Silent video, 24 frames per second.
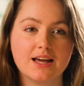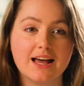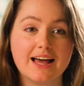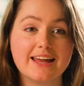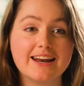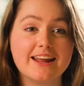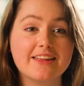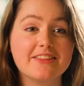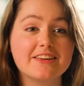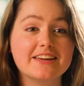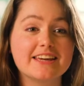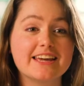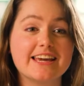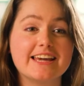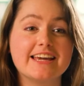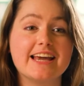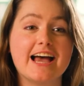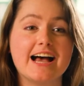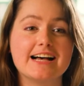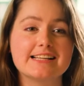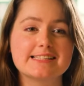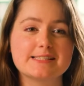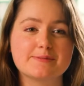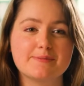Another key
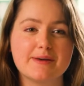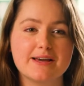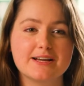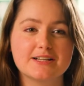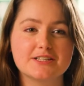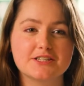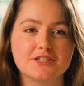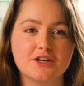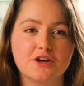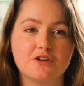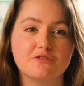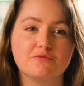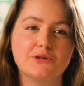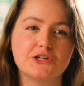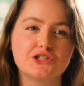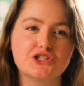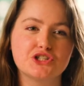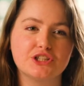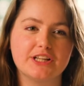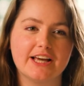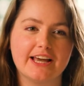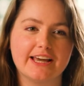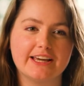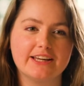aspect of
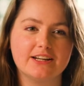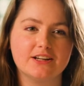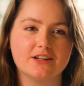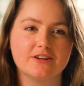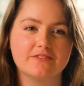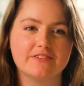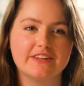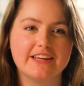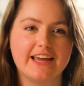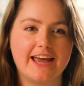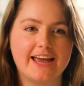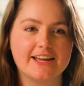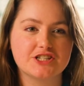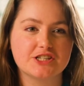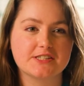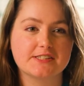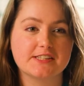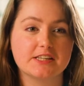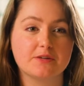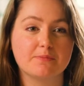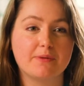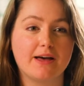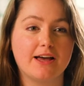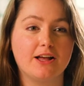Module 8 of the
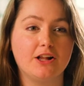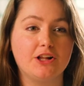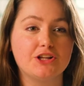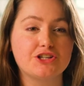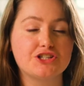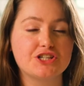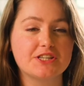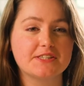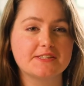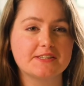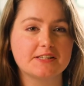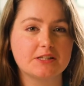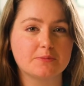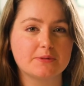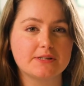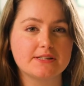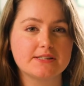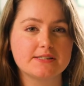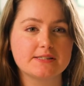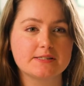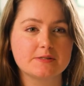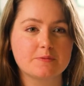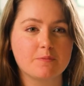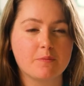HSC Biology
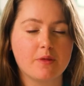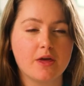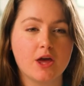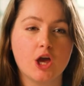syllabus,